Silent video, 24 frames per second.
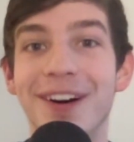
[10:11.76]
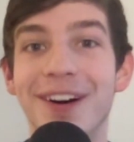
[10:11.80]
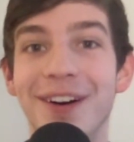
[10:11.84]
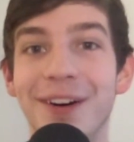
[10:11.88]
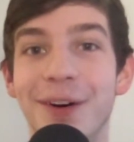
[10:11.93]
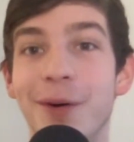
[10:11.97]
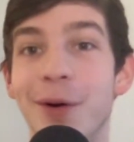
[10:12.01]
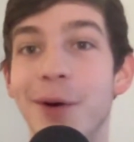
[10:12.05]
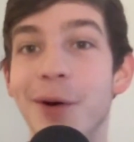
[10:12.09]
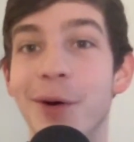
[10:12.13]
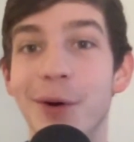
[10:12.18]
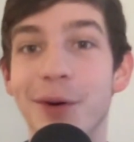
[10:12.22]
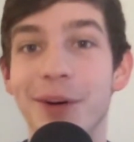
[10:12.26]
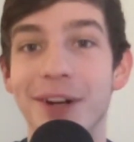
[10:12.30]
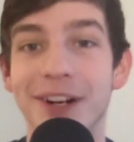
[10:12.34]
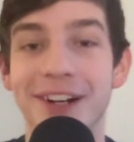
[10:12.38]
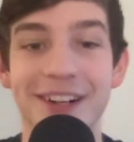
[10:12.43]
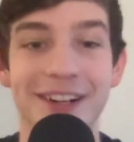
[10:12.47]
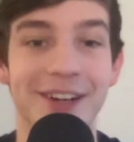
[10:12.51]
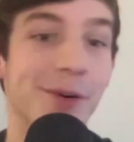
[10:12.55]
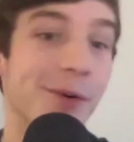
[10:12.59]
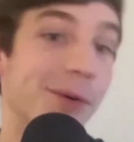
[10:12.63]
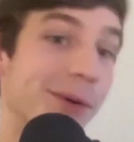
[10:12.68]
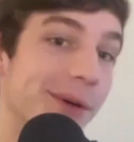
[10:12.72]

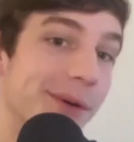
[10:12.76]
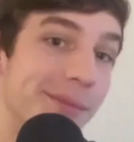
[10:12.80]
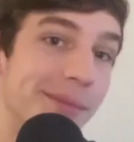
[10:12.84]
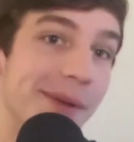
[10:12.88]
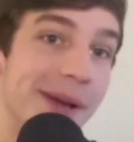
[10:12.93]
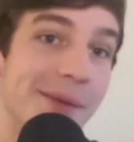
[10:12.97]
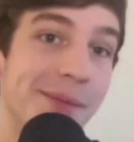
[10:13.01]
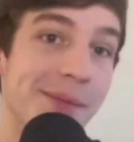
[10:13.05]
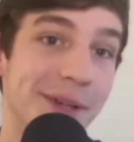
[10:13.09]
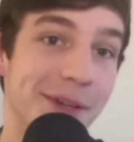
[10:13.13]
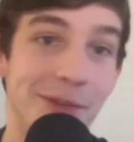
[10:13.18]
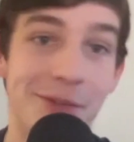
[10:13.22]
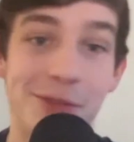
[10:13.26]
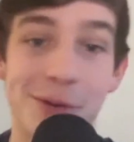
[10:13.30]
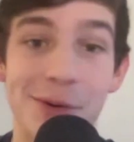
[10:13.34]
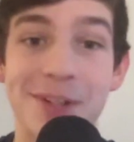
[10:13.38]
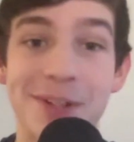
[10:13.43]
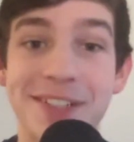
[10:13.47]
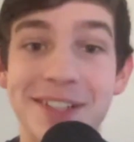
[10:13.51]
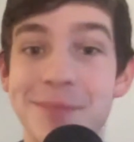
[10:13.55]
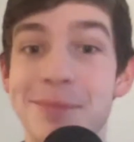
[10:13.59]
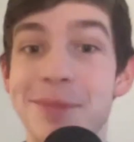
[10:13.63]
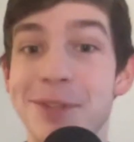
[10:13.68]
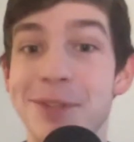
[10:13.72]
Or maybe you
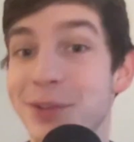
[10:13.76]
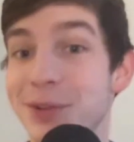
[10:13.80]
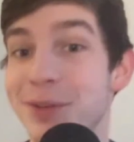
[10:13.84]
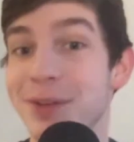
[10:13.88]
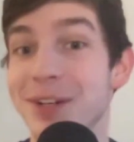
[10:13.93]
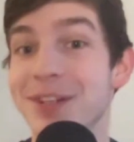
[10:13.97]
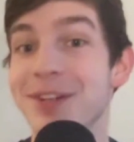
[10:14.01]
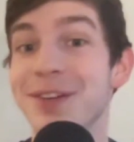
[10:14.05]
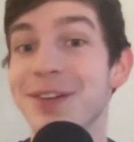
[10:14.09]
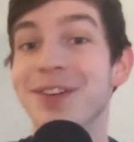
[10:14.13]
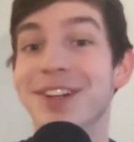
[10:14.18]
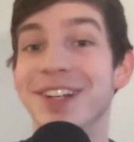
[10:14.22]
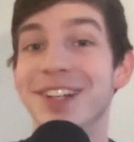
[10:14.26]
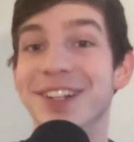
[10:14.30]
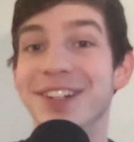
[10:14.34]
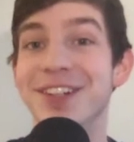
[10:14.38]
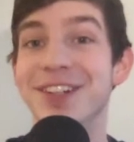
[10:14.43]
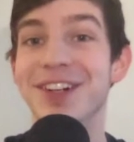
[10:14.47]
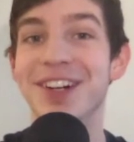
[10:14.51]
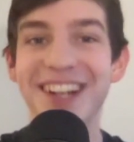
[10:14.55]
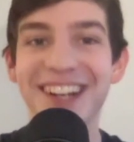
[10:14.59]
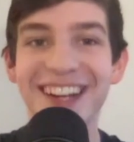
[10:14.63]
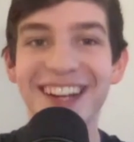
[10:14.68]
force him to do what you want to do.